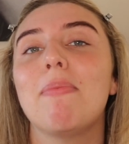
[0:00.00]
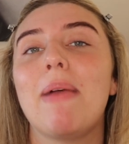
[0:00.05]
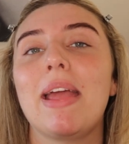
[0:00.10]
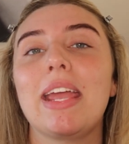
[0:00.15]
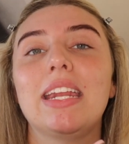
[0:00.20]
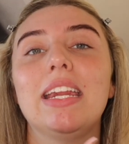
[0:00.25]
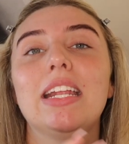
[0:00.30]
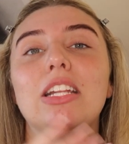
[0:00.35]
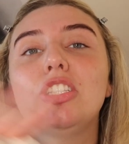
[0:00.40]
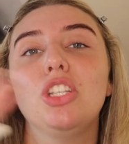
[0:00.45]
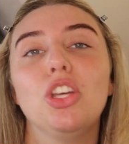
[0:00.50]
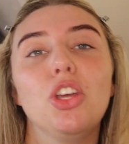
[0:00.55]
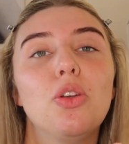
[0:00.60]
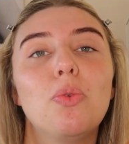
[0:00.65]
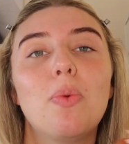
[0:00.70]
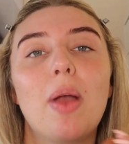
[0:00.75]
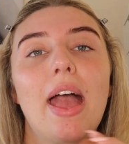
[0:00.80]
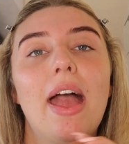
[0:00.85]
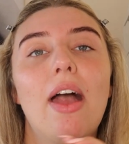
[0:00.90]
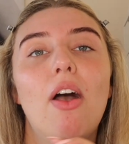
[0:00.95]
making it
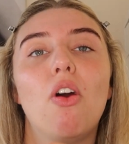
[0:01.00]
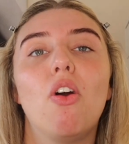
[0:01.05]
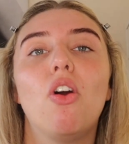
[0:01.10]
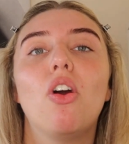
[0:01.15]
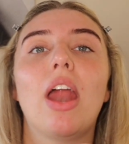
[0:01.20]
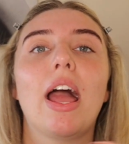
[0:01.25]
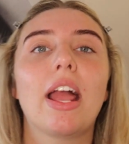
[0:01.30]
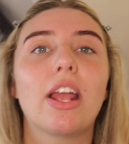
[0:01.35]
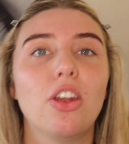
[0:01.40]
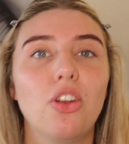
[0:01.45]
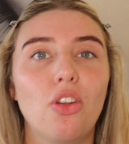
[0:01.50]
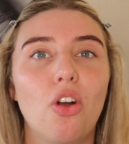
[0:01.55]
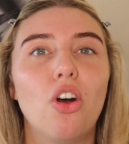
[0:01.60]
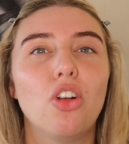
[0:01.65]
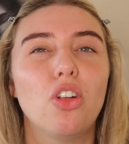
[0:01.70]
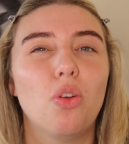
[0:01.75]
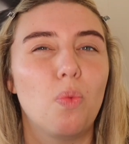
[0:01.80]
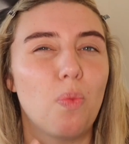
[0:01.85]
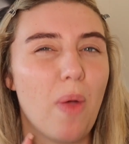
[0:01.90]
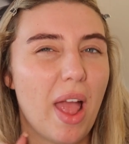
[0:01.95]
too wet or like
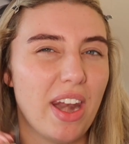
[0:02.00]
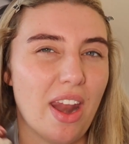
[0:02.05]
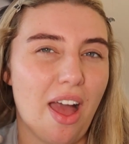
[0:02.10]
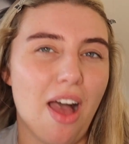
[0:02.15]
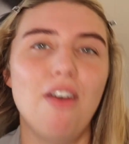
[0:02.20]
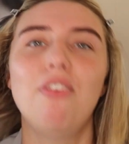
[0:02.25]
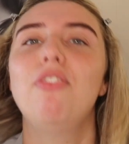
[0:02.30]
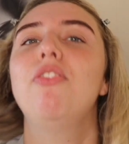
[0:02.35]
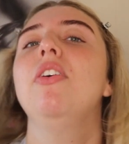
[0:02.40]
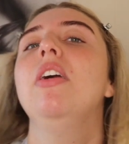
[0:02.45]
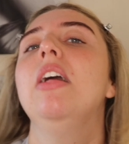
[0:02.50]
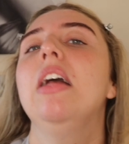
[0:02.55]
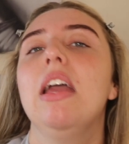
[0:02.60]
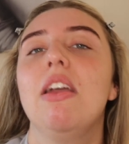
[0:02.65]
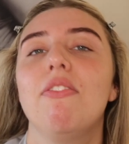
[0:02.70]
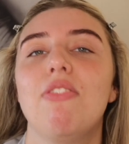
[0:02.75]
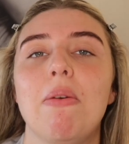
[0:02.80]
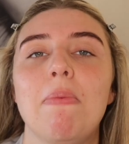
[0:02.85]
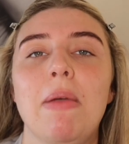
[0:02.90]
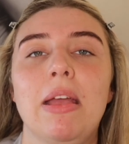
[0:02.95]
not wet enough,
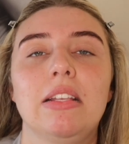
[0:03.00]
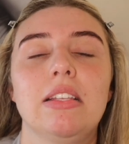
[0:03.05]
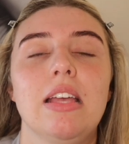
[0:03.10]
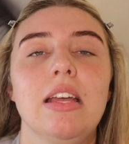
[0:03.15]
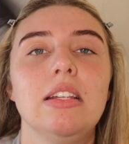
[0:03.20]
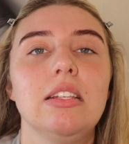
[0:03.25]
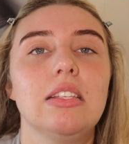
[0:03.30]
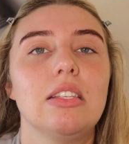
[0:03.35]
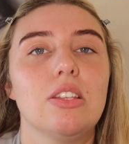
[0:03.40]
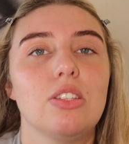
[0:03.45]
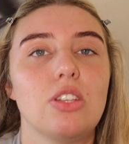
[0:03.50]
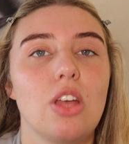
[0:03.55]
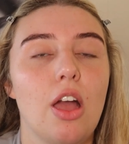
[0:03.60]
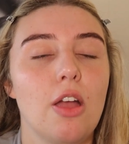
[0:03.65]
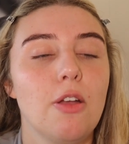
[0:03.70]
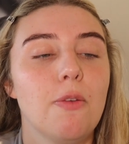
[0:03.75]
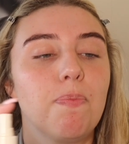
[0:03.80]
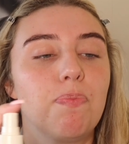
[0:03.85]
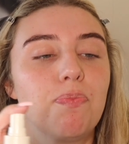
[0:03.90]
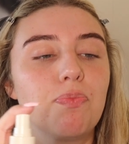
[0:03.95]
if that makes sense.
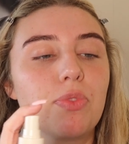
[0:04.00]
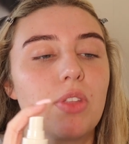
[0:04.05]
So